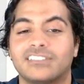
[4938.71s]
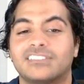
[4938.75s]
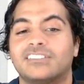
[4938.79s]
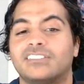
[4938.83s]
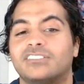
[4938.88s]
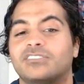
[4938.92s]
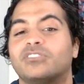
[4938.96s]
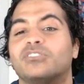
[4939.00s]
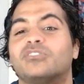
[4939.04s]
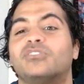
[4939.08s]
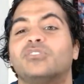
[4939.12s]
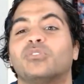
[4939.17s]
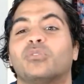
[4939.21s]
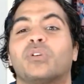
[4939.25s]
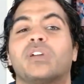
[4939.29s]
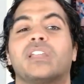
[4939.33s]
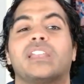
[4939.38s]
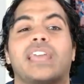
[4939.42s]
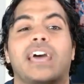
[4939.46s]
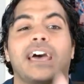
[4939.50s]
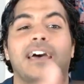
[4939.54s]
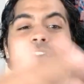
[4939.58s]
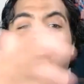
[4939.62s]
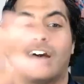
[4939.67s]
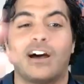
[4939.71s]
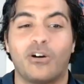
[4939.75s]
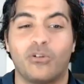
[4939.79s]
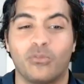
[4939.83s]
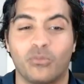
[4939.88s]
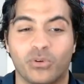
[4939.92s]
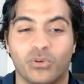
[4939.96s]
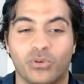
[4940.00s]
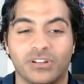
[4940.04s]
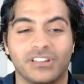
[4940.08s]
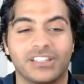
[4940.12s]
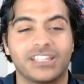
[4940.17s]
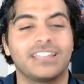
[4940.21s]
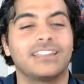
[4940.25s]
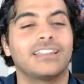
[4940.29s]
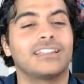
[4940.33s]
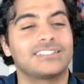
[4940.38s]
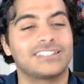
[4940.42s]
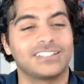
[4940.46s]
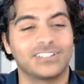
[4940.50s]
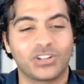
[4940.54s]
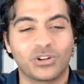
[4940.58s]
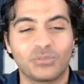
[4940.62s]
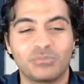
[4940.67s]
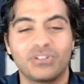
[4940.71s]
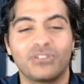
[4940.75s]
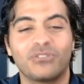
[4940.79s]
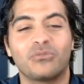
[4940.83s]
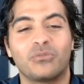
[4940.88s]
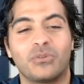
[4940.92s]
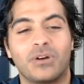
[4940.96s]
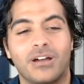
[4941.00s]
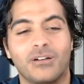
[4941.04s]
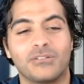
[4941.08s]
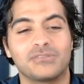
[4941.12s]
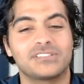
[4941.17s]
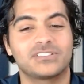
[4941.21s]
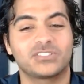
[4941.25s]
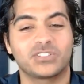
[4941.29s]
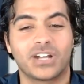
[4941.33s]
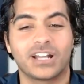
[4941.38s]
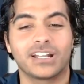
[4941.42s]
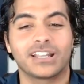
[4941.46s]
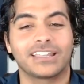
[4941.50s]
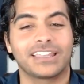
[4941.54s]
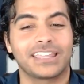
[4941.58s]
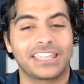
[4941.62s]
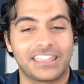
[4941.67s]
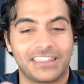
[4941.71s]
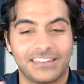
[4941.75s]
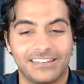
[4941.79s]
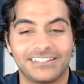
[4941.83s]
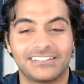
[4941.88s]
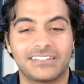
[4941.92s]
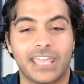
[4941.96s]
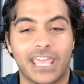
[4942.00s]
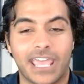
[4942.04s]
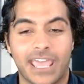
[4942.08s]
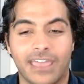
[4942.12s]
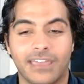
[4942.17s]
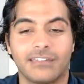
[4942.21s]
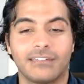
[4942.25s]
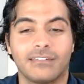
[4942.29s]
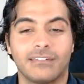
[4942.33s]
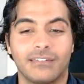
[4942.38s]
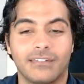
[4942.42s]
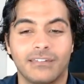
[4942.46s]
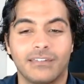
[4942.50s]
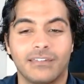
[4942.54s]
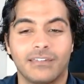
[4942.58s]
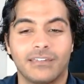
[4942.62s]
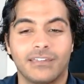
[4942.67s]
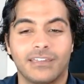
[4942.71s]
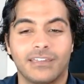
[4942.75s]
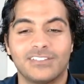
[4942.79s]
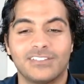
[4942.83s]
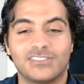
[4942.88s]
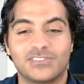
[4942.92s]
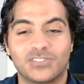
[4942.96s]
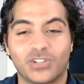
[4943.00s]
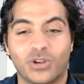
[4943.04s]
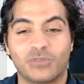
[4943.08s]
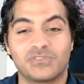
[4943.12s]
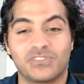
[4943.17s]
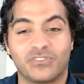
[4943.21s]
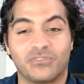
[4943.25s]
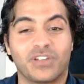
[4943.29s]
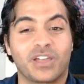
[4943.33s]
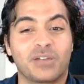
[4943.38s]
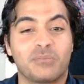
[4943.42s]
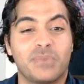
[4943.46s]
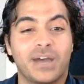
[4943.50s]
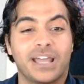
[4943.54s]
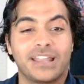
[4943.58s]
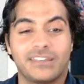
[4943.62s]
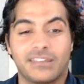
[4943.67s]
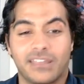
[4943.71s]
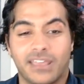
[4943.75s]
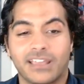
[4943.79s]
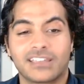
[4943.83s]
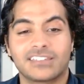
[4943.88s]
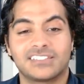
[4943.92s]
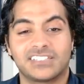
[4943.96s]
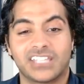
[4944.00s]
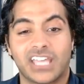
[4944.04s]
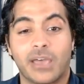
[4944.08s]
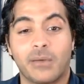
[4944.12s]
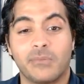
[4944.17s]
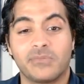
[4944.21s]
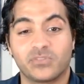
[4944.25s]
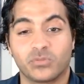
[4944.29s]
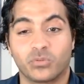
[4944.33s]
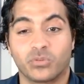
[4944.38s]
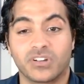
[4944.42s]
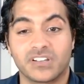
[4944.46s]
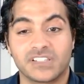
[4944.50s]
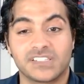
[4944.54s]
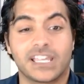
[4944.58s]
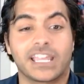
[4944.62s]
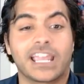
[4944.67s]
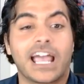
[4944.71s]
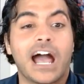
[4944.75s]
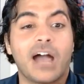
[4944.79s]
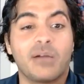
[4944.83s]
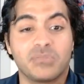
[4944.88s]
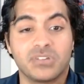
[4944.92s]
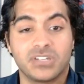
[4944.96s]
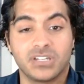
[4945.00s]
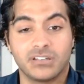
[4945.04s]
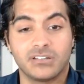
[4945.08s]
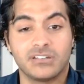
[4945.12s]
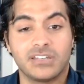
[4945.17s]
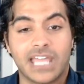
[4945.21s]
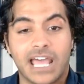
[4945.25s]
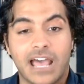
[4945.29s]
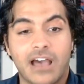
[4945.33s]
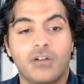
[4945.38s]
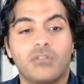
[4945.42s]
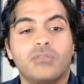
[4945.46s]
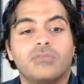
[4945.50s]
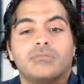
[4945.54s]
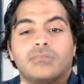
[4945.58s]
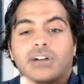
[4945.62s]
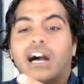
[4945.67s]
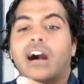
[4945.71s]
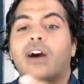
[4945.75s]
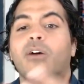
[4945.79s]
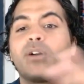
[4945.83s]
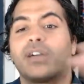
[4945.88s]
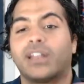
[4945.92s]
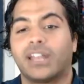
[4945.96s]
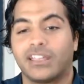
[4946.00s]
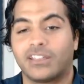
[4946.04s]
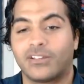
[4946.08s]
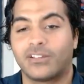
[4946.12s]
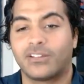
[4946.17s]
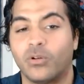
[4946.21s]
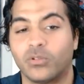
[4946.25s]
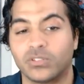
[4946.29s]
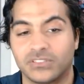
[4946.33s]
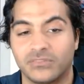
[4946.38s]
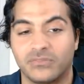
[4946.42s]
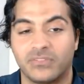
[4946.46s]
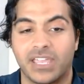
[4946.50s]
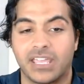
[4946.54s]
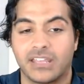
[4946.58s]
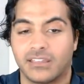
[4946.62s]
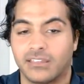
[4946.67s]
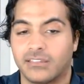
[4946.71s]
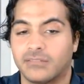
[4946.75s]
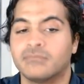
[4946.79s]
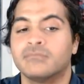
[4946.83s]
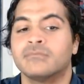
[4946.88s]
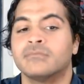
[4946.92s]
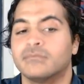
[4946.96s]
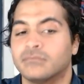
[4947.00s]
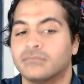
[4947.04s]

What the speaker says: continue doing that outwardly, and that's a little bit of what I was trying to hint at in terms of like my next steps, where it's like I'm good now. How can I cultivate it